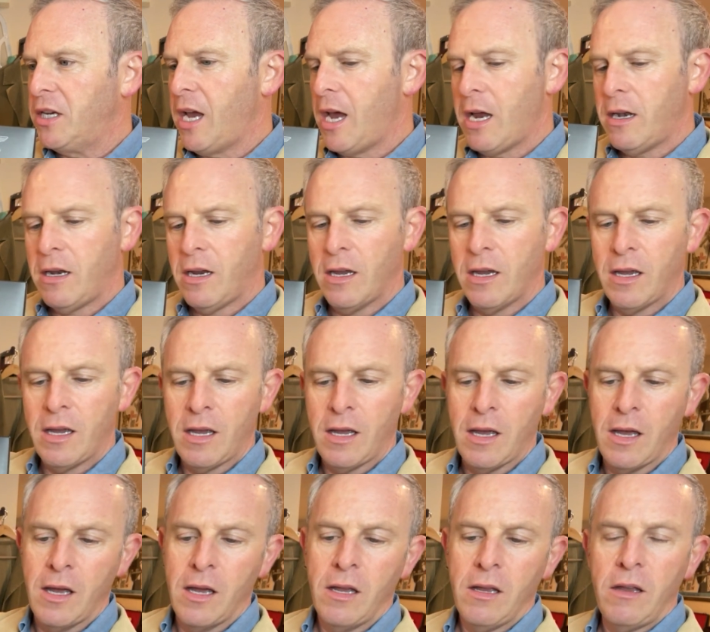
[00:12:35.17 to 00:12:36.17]
again.
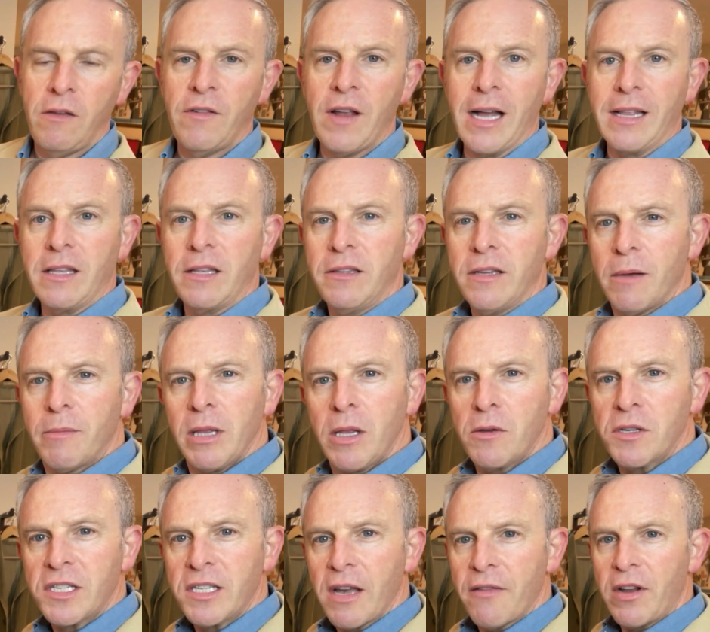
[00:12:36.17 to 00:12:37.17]
You've got
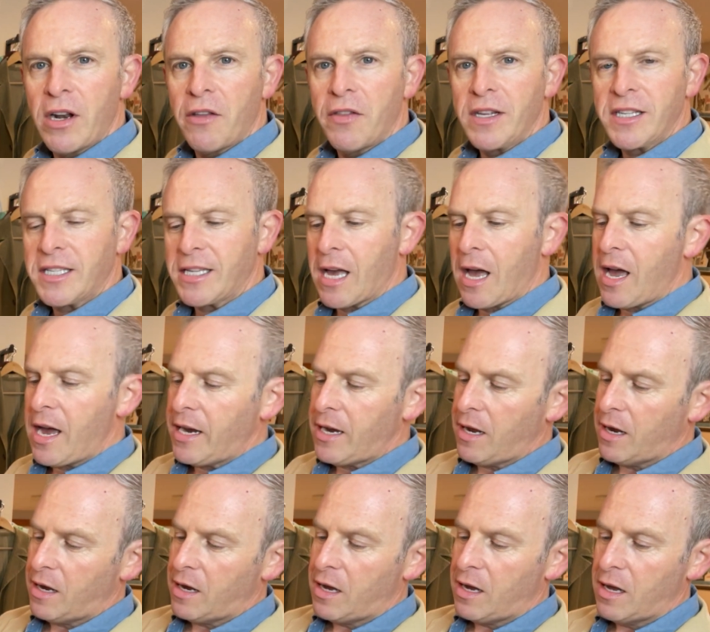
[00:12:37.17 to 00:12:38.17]
the 007 on the
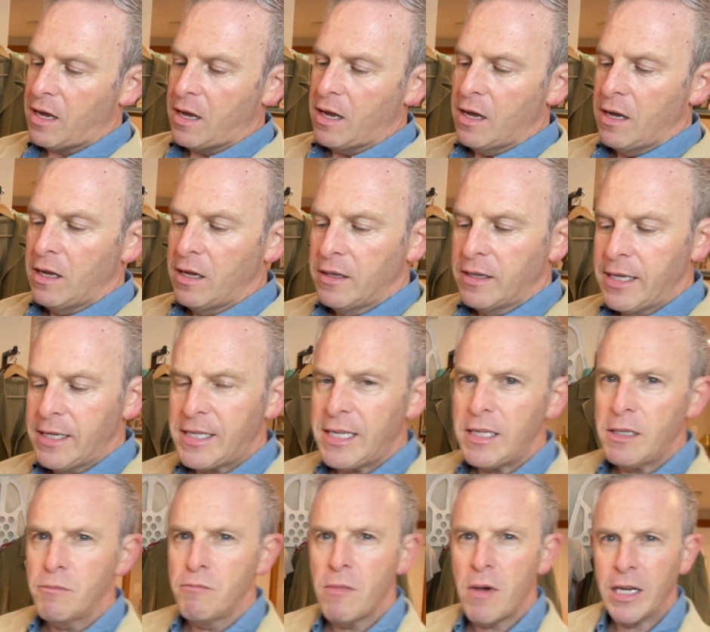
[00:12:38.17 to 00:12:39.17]
side. This
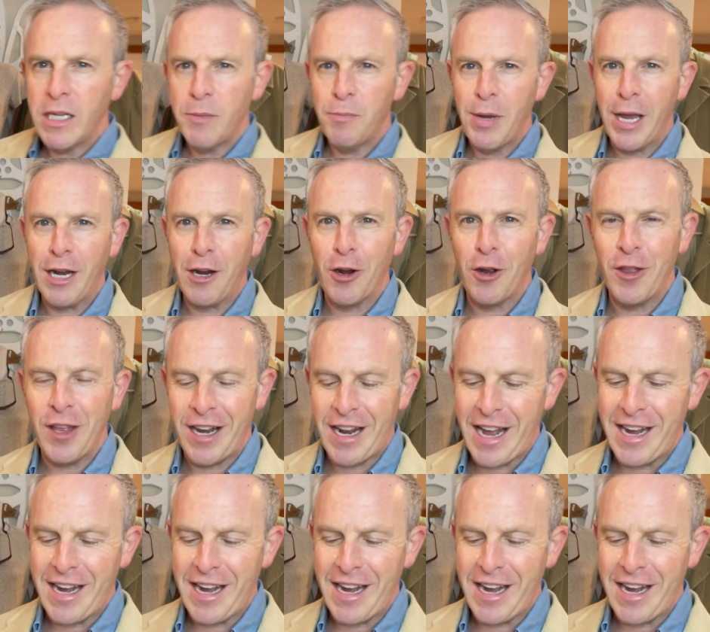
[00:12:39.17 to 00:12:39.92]
is much bigger than